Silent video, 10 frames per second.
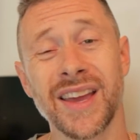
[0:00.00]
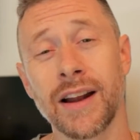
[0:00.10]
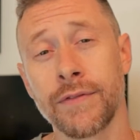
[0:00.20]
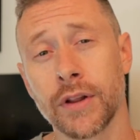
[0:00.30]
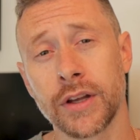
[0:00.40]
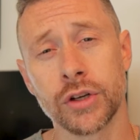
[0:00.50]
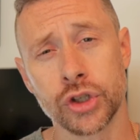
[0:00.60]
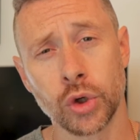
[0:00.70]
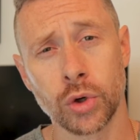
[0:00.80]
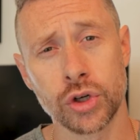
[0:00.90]
and I feel like your
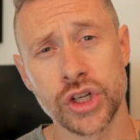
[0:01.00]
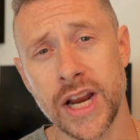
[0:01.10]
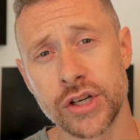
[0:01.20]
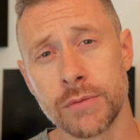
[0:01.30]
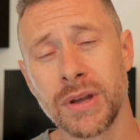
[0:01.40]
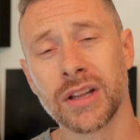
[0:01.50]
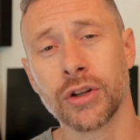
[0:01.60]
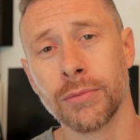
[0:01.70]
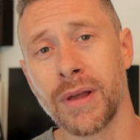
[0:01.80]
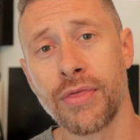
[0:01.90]
shorter chain should be a
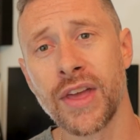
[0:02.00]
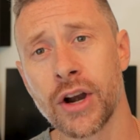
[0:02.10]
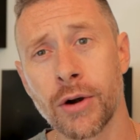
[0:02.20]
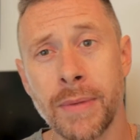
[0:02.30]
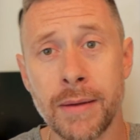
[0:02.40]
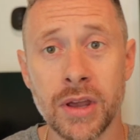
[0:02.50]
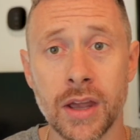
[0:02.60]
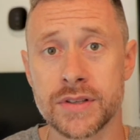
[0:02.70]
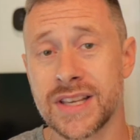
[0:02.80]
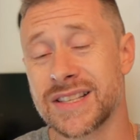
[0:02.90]
little bit thinner.
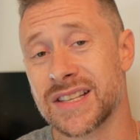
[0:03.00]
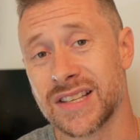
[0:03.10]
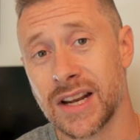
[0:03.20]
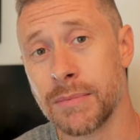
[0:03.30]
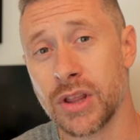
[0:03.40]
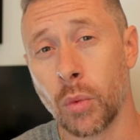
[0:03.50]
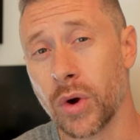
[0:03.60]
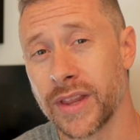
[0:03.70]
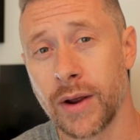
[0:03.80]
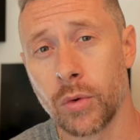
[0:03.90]
Maybe since it's gonna be the
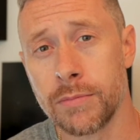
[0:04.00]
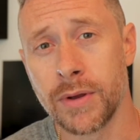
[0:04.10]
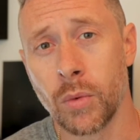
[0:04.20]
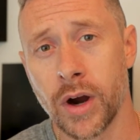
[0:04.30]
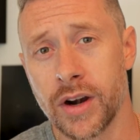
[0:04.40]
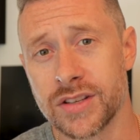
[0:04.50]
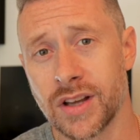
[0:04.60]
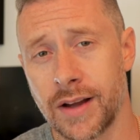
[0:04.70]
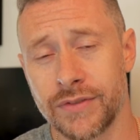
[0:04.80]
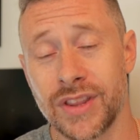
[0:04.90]
one that I wouldn't be wearing as
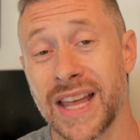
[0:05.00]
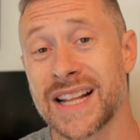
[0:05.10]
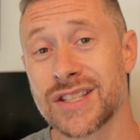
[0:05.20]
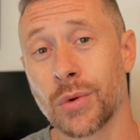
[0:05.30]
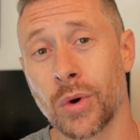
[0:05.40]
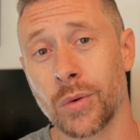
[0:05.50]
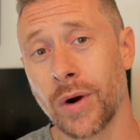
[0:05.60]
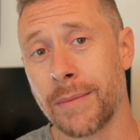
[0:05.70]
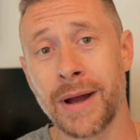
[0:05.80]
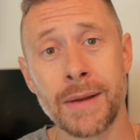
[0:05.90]
often, that's the one
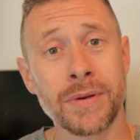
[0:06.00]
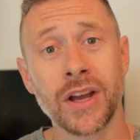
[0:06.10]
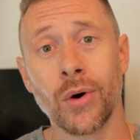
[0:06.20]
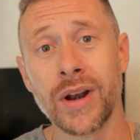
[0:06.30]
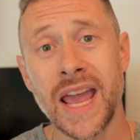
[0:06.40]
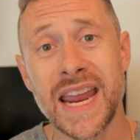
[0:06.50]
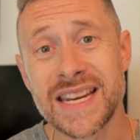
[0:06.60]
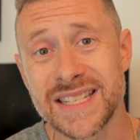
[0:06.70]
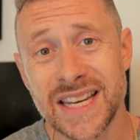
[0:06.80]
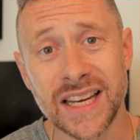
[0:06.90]
where I might be going
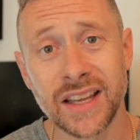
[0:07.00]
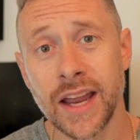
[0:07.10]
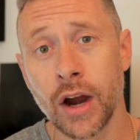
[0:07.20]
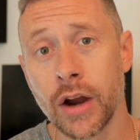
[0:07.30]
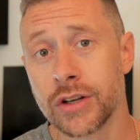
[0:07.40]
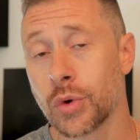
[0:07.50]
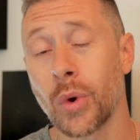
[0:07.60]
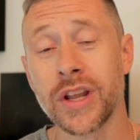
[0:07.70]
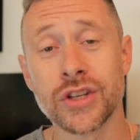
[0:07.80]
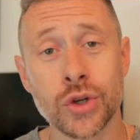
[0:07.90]
18 karat,
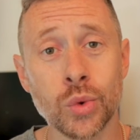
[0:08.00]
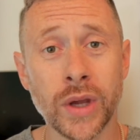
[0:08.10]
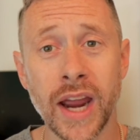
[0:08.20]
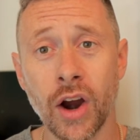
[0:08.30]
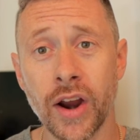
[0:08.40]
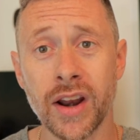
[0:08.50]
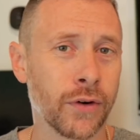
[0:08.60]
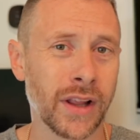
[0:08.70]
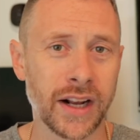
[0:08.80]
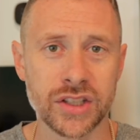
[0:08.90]
22 karat
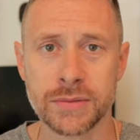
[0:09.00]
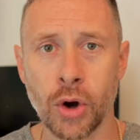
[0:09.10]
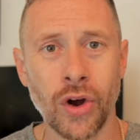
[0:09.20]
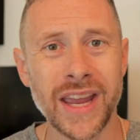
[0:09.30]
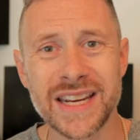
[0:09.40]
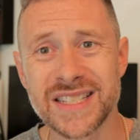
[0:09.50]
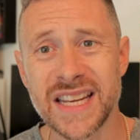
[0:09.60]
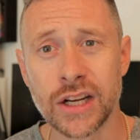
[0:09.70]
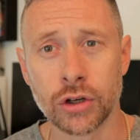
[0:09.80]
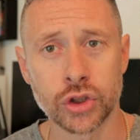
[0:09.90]
for like a small
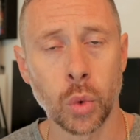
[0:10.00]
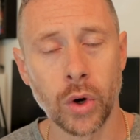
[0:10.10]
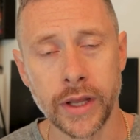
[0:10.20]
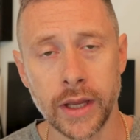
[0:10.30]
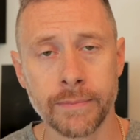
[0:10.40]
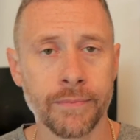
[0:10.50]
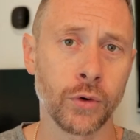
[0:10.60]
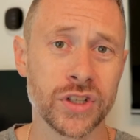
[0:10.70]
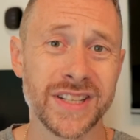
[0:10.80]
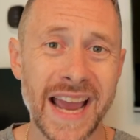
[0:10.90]
18 or 20
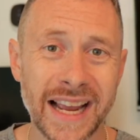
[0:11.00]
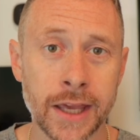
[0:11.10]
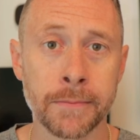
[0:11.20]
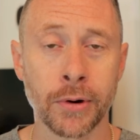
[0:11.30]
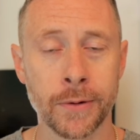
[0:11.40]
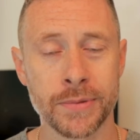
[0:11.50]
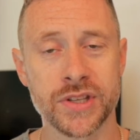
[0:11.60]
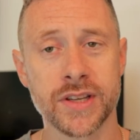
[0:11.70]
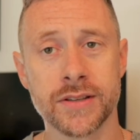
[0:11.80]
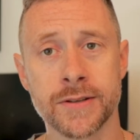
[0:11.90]
for stacking
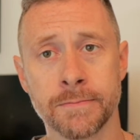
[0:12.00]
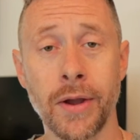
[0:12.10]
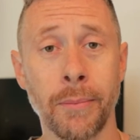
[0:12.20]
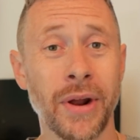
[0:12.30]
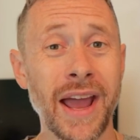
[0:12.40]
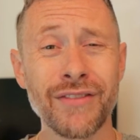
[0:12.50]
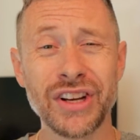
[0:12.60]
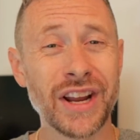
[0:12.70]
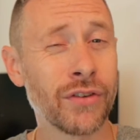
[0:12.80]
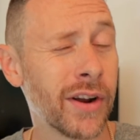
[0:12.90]
purposes. But
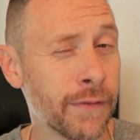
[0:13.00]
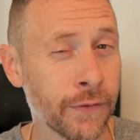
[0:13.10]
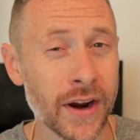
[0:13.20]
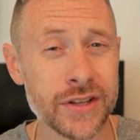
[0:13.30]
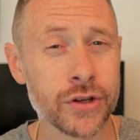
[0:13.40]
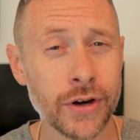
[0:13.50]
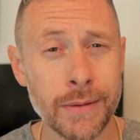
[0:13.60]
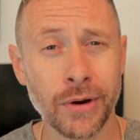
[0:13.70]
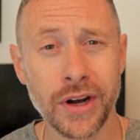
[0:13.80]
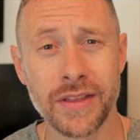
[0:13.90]
having never had friends or
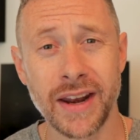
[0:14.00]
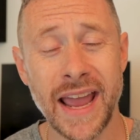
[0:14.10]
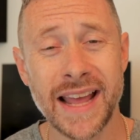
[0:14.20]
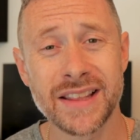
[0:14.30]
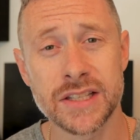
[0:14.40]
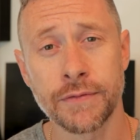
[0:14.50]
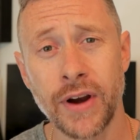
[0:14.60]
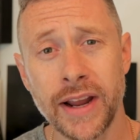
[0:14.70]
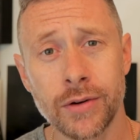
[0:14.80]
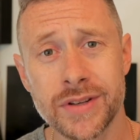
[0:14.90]
anybody that had this
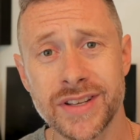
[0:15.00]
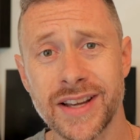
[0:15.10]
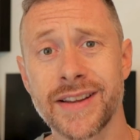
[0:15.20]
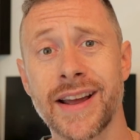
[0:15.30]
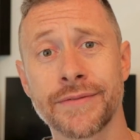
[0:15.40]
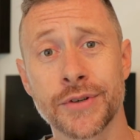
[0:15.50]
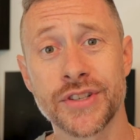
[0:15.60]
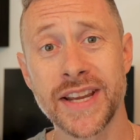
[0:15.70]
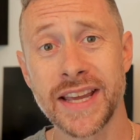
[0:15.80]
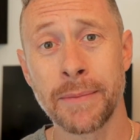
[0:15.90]
Franco design, after
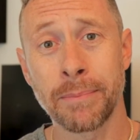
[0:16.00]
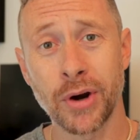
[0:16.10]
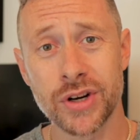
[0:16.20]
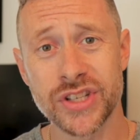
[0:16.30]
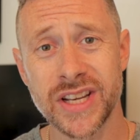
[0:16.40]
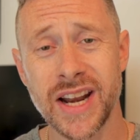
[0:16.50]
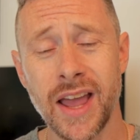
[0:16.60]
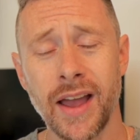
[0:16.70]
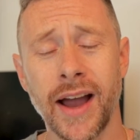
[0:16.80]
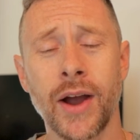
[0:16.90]
seeing it in person,
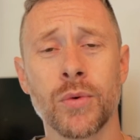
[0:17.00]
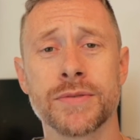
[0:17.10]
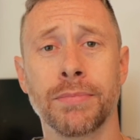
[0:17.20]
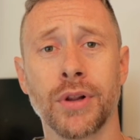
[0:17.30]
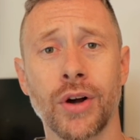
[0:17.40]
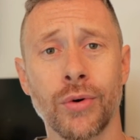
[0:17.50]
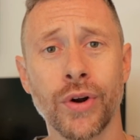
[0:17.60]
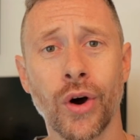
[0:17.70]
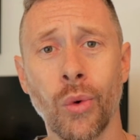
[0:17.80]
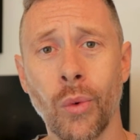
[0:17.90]
I was
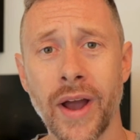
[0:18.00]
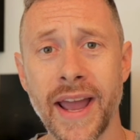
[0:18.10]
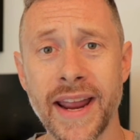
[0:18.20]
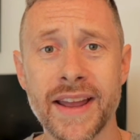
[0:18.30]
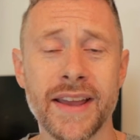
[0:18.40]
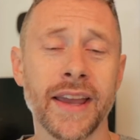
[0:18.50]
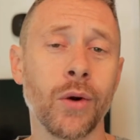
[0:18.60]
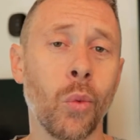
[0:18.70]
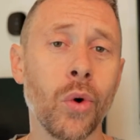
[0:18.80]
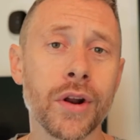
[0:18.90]
blown away.
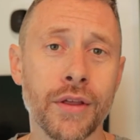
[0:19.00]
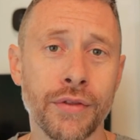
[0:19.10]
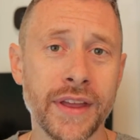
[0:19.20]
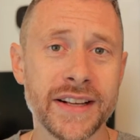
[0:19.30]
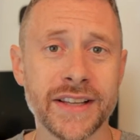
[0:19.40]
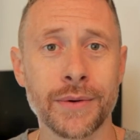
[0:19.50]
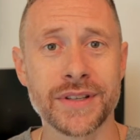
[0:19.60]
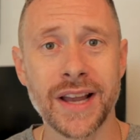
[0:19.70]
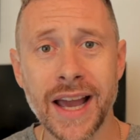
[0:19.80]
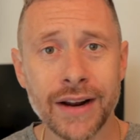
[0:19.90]
And one of the things I
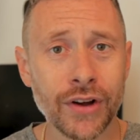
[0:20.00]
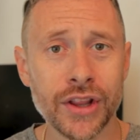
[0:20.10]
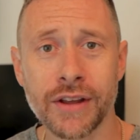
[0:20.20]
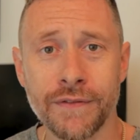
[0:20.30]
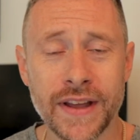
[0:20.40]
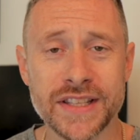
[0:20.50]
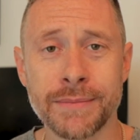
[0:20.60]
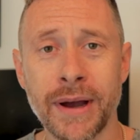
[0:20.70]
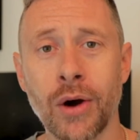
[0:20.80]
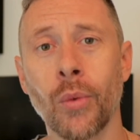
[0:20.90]
was kind of on the fence
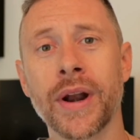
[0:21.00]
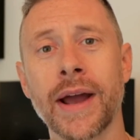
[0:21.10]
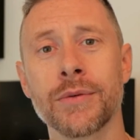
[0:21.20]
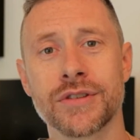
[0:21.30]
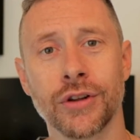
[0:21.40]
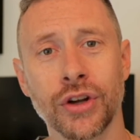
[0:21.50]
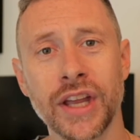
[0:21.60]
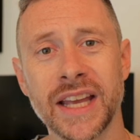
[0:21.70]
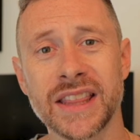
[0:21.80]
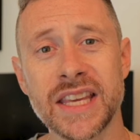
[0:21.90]
about when I was
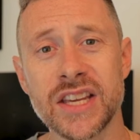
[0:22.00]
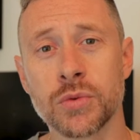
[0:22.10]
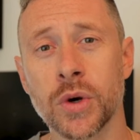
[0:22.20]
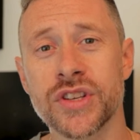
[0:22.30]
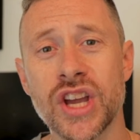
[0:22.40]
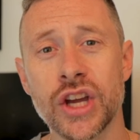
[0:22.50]
looking at these was,